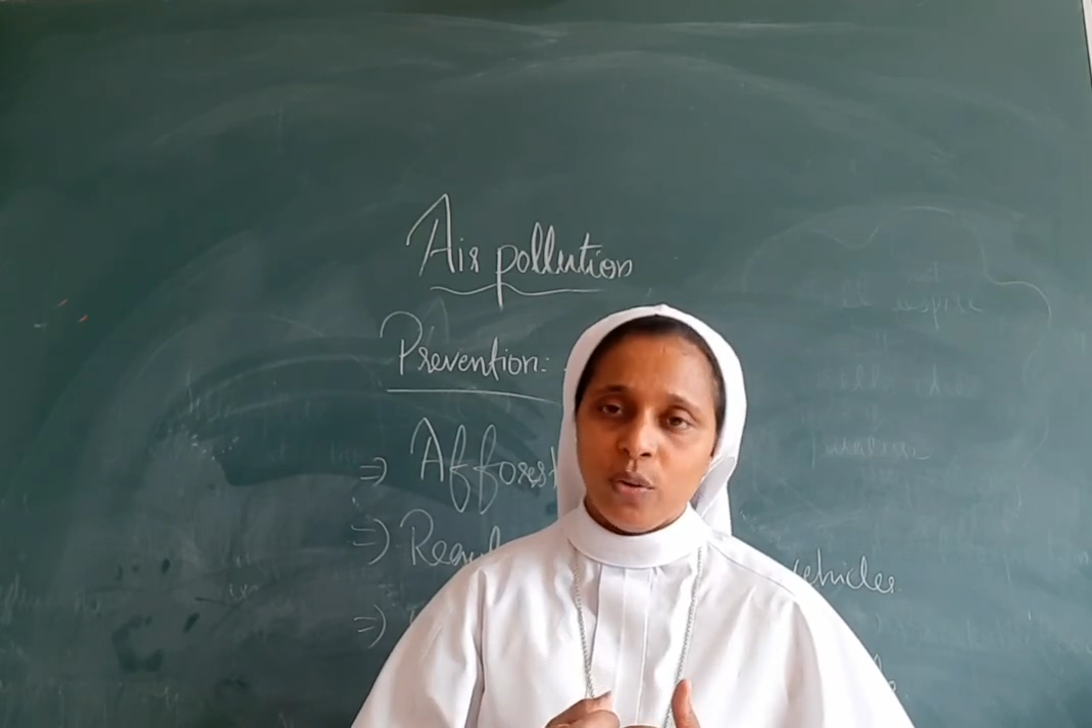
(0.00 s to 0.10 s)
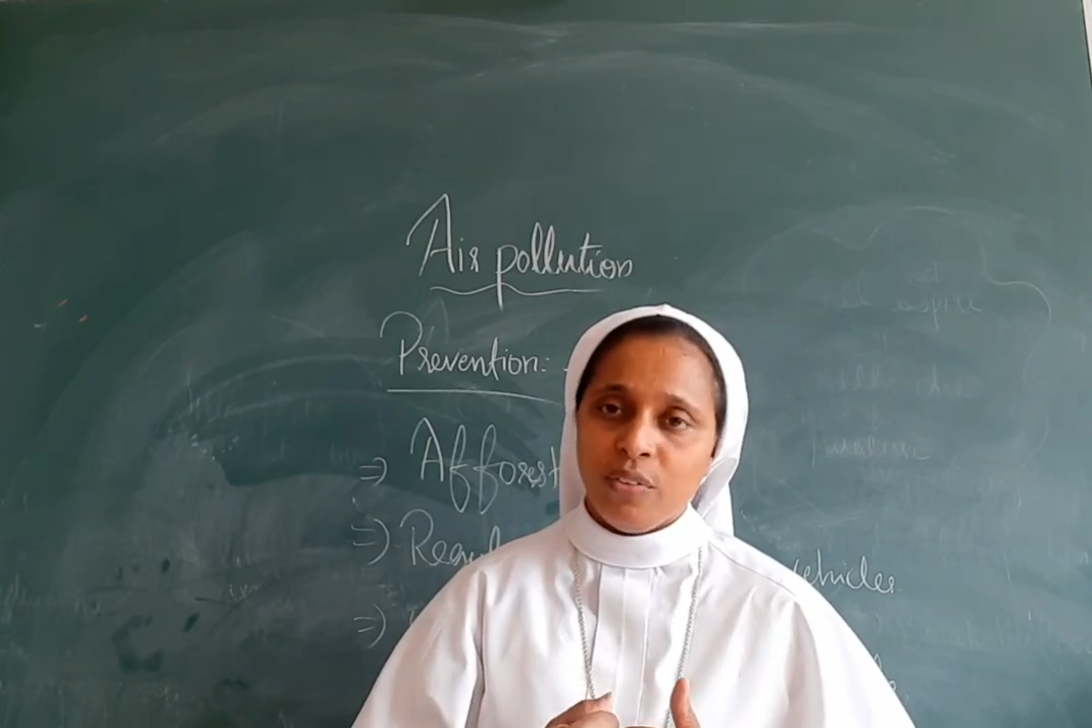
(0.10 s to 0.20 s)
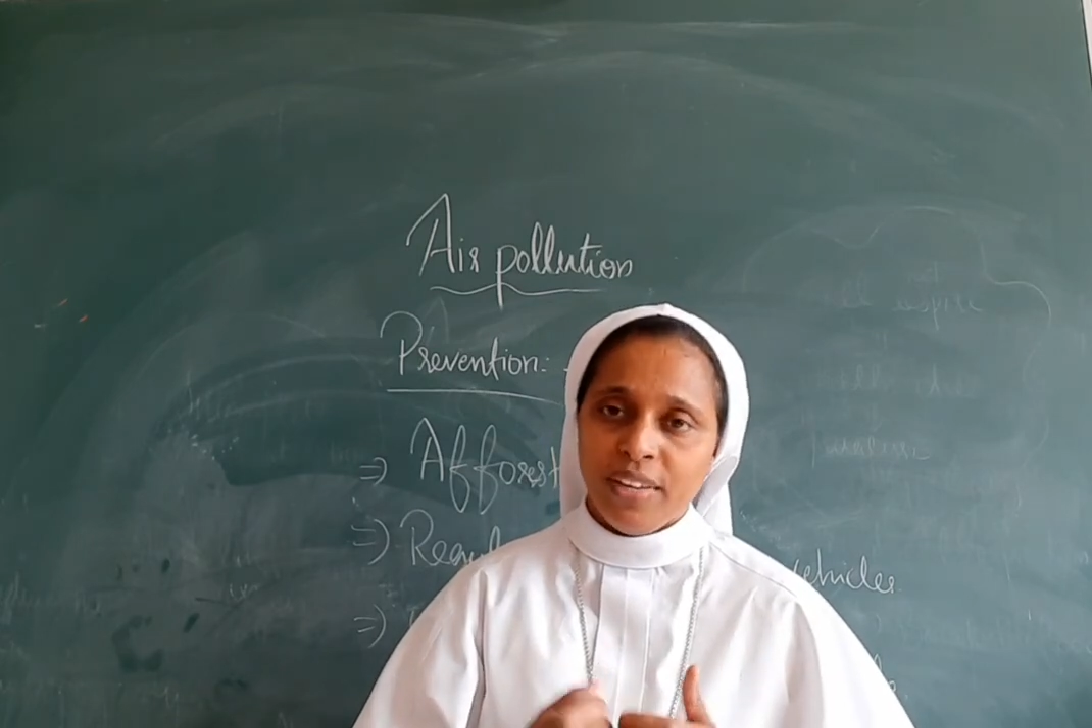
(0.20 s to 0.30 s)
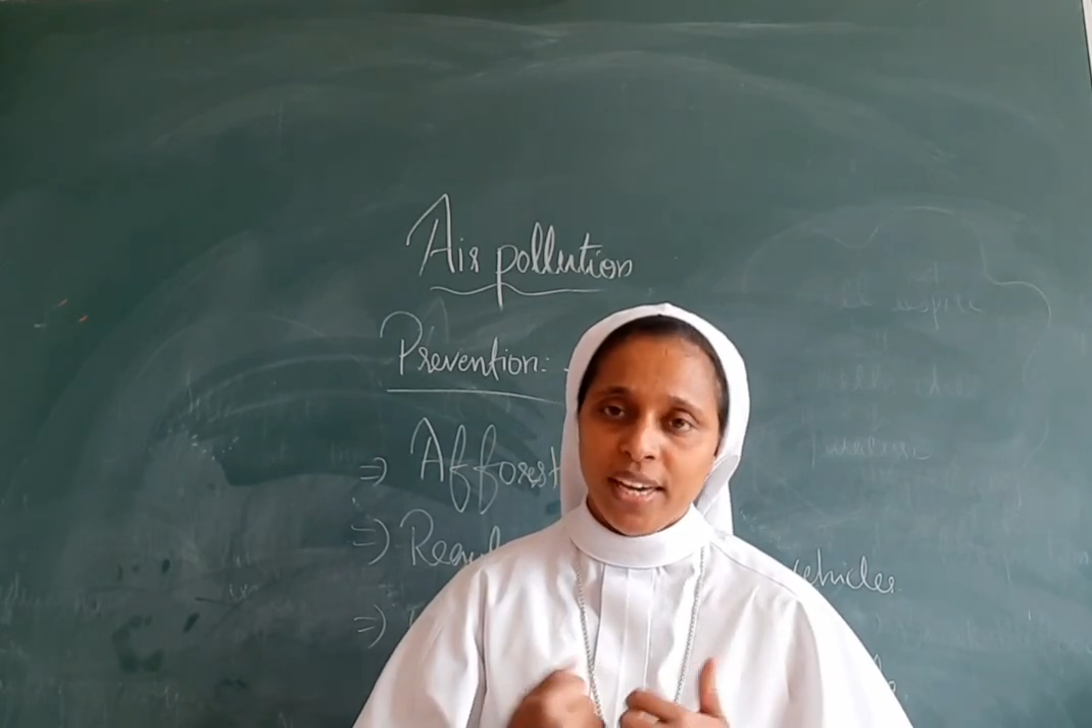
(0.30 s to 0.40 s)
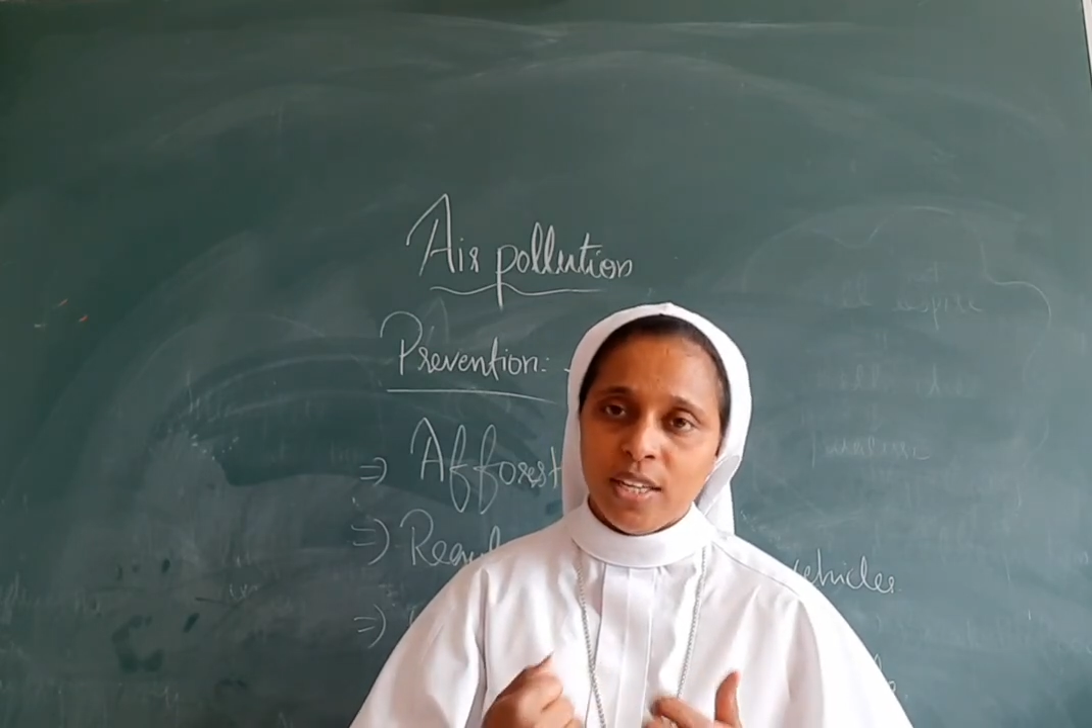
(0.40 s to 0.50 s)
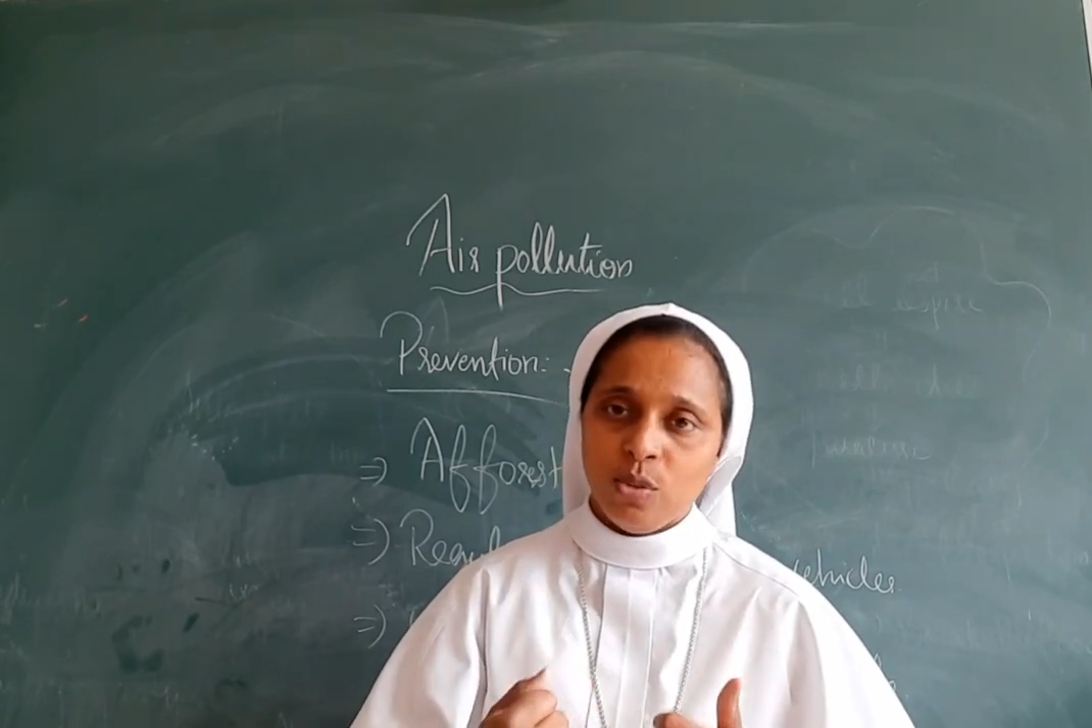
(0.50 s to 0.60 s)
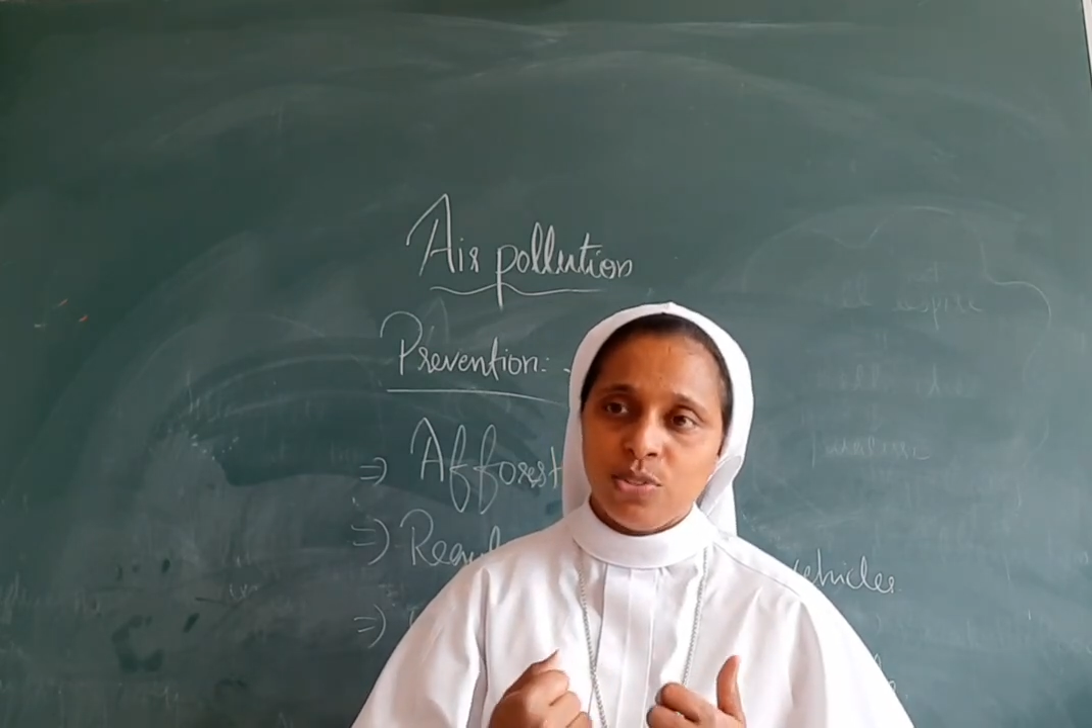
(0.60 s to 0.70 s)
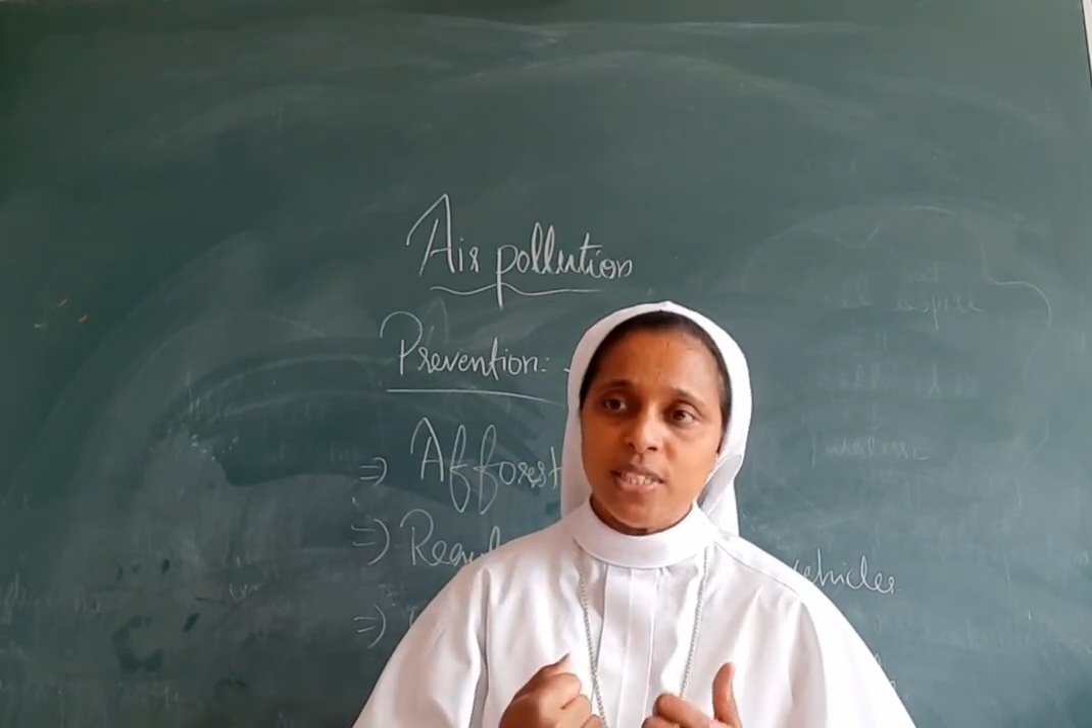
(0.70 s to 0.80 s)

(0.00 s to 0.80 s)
all. We can use